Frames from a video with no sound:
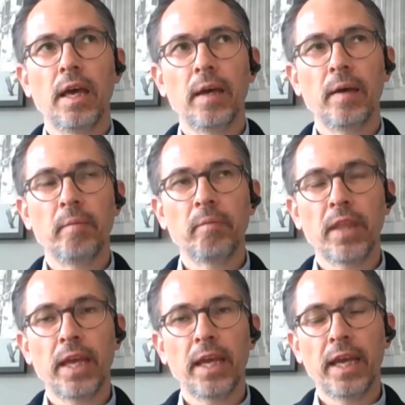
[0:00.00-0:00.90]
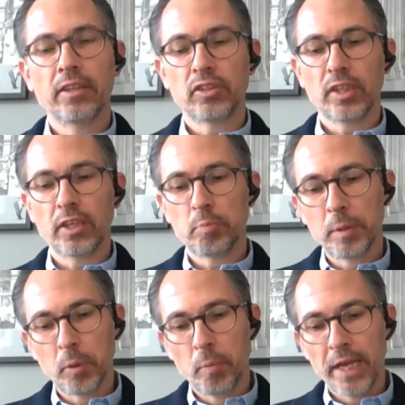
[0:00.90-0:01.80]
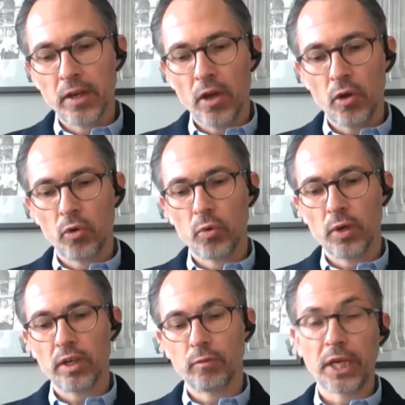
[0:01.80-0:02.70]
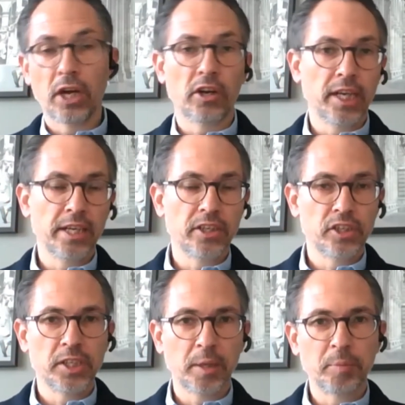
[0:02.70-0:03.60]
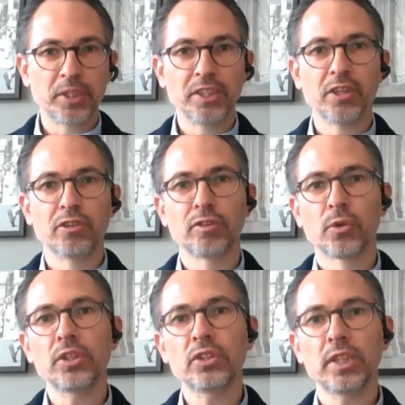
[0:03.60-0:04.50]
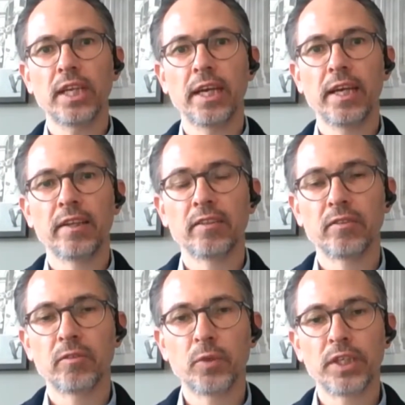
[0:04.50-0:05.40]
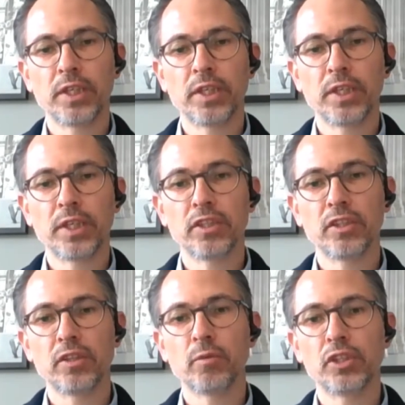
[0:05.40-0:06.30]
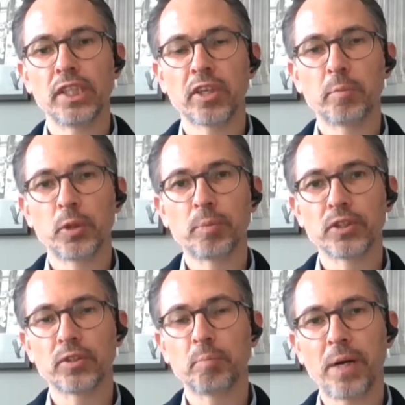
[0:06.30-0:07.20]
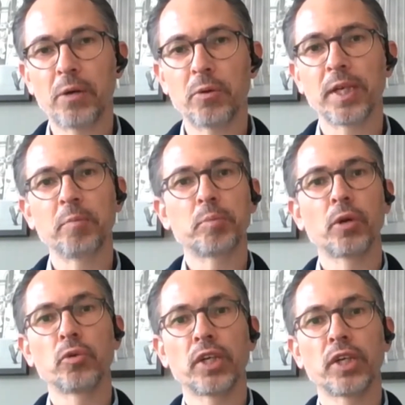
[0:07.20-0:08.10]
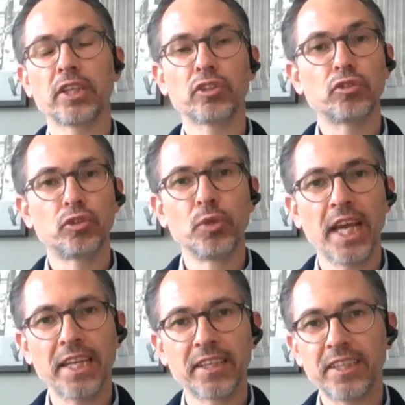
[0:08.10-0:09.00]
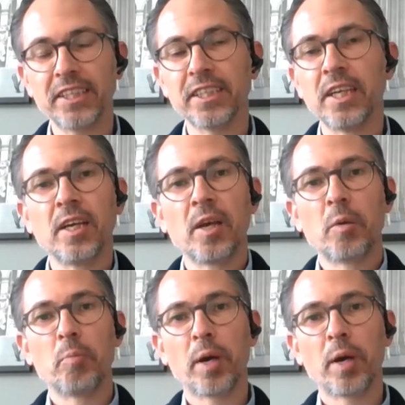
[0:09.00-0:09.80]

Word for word: As people may know, we are an energy company, of course, and we see as our purpose powering progress together